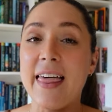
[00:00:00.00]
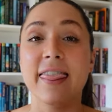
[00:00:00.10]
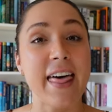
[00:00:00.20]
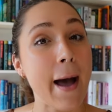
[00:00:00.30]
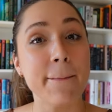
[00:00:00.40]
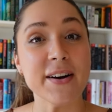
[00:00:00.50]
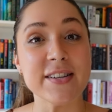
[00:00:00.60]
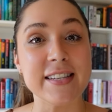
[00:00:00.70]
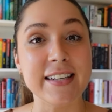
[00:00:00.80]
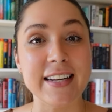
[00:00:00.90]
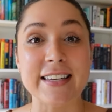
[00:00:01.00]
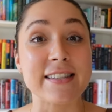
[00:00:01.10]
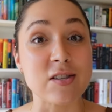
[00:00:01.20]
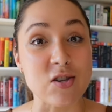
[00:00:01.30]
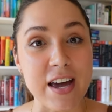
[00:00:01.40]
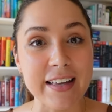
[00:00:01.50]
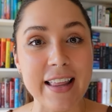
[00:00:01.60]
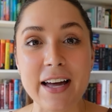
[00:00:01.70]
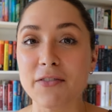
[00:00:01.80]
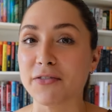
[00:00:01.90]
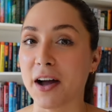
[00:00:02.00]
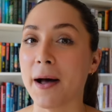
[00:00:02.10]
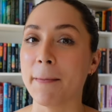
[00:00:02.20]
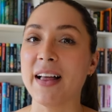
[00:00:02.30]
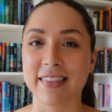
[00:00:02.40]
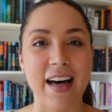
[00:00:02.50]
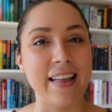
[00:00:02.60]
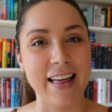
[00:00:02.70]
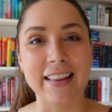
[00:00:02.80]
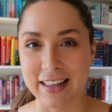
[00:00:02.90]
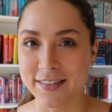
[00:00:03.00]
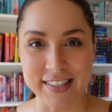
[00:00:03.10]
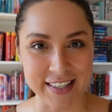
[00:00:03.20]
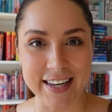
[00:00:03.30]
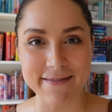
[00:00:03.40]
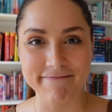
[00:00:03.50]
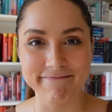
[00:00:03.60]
That person is Jayla from Lala Loves Lit.